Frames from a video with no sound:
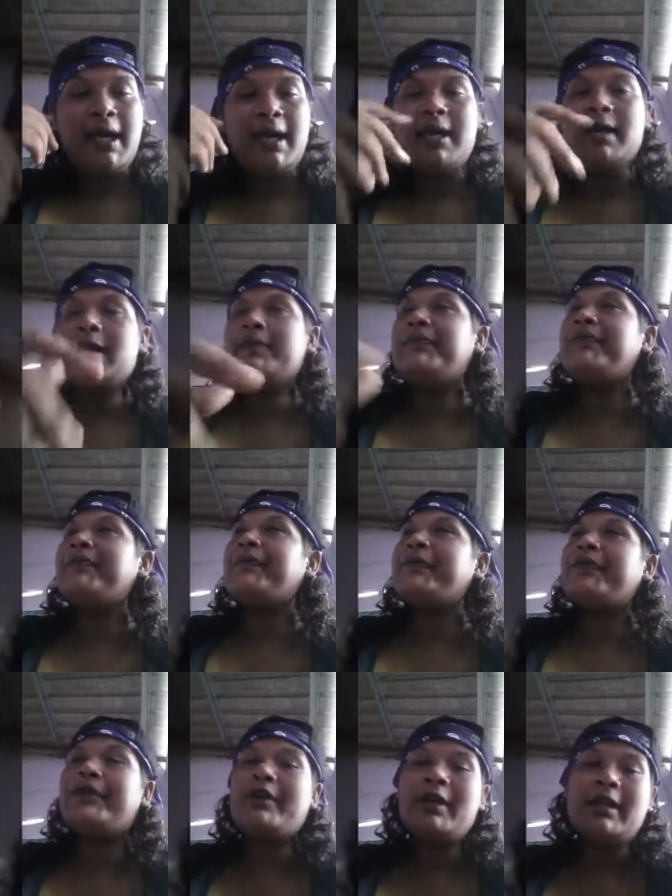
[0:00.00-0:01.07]
And
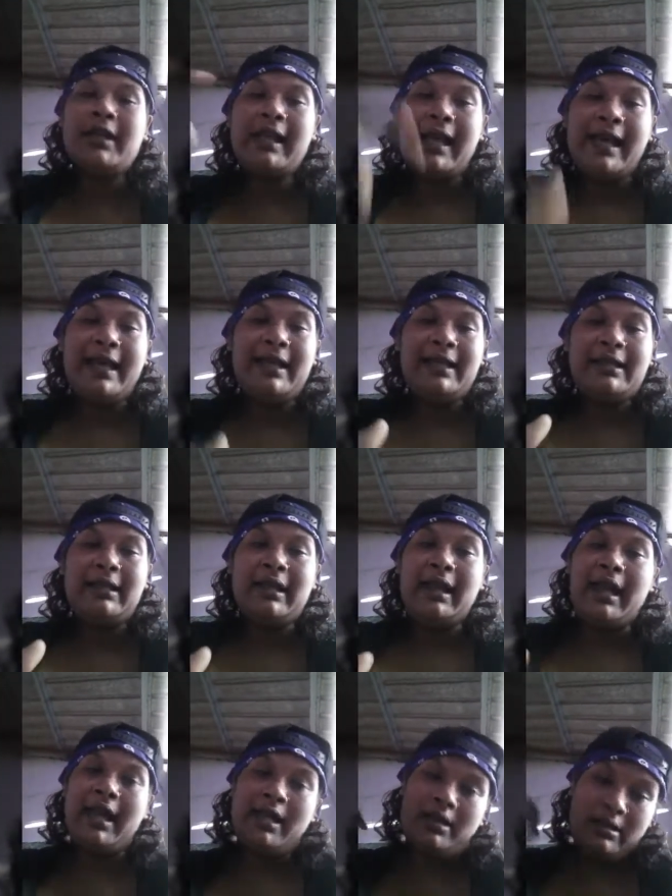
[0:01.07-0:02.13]
you can like
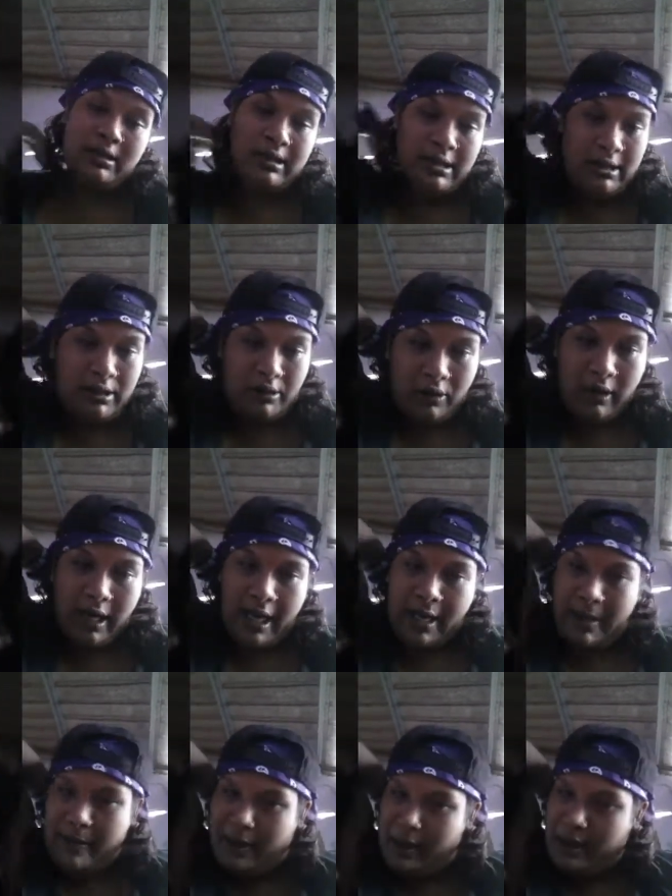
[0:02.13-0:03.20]
and
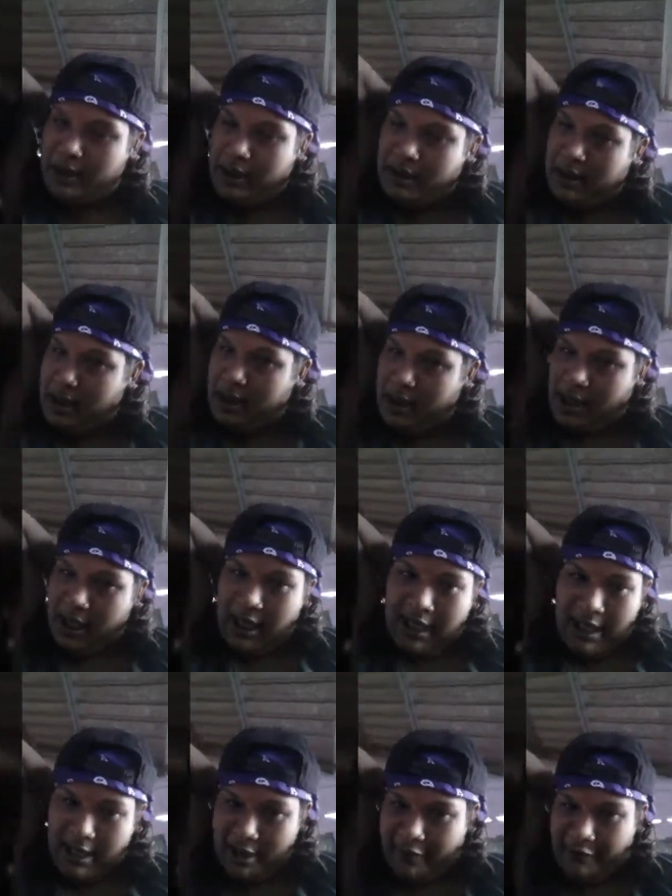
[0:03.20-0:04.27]
subscribe.
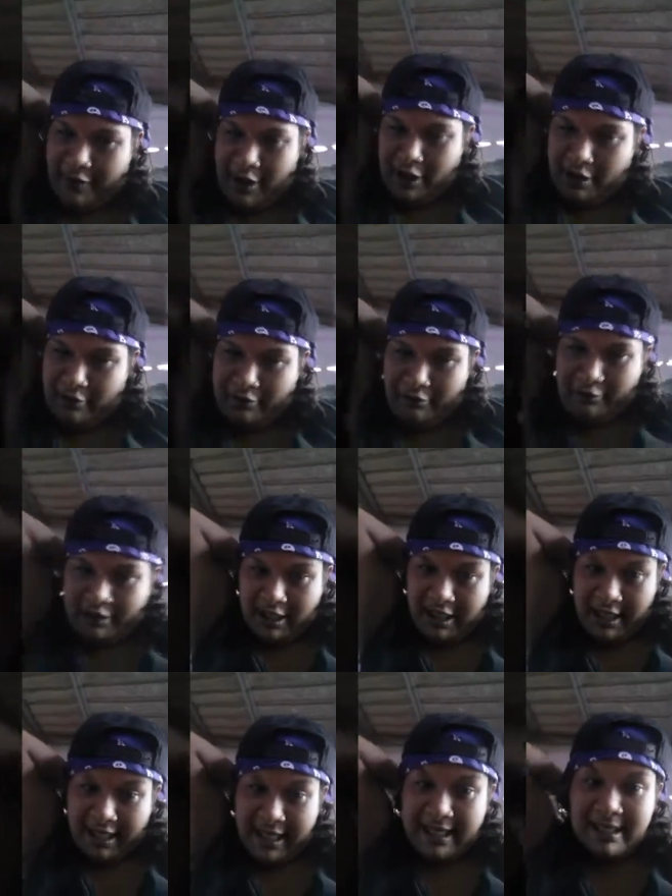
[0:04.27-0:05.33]
And if you could
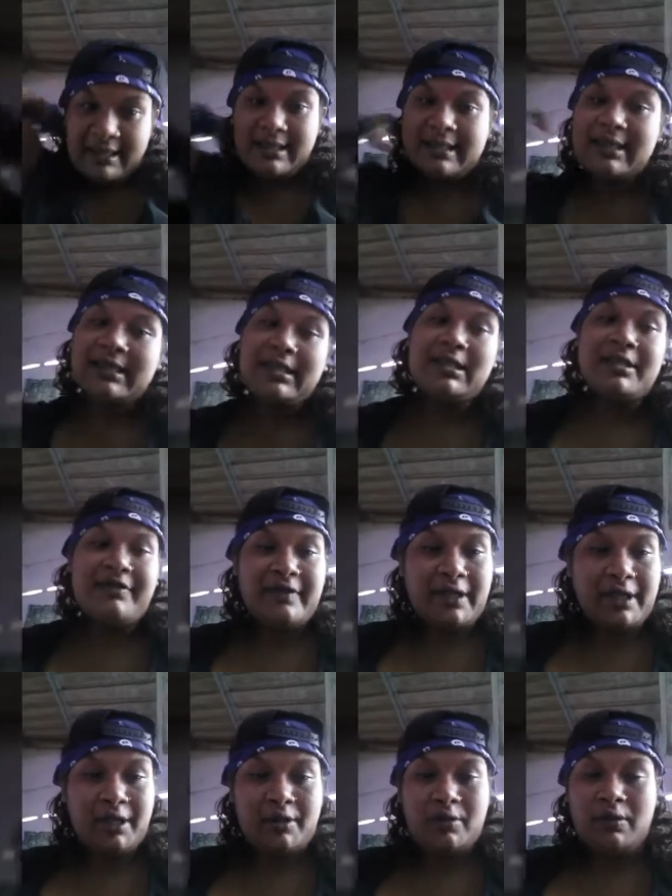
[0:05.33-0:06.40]
relate to this
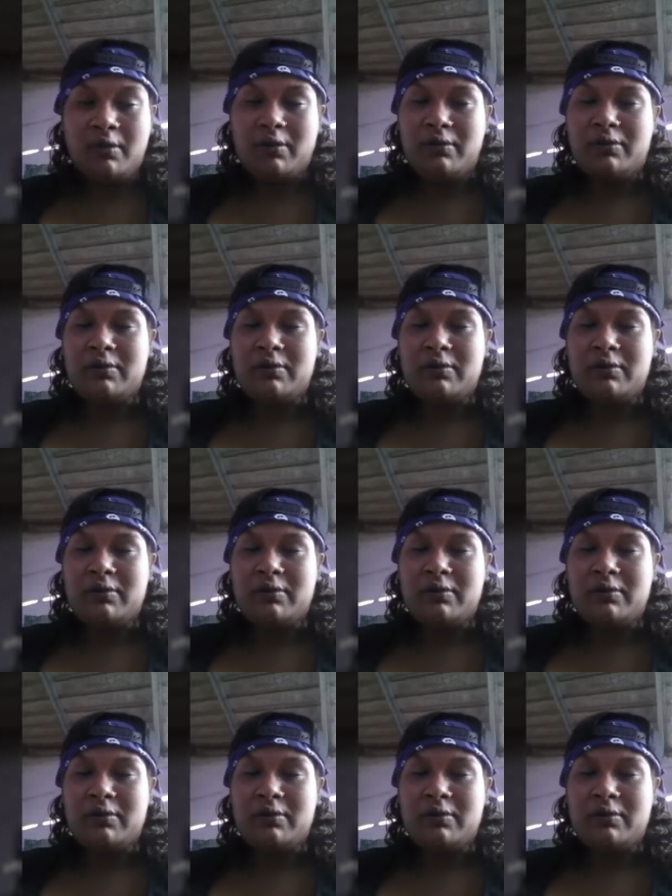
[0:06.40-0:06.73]
video,